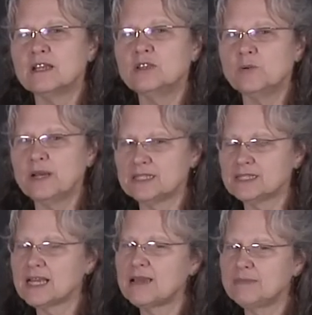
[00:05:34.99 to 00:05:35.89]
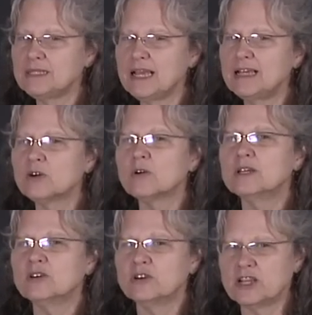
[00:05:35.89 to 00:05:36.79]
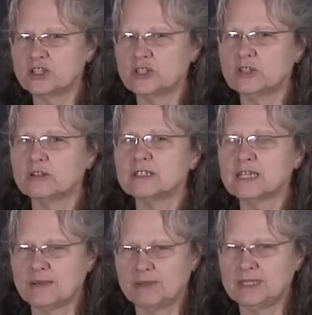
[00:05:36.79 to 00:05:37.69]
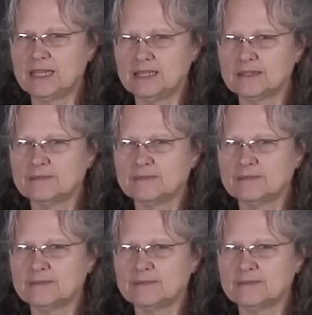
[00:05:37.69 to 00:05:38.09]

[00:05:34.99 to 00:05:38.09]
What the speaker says: US time and date or international time and date.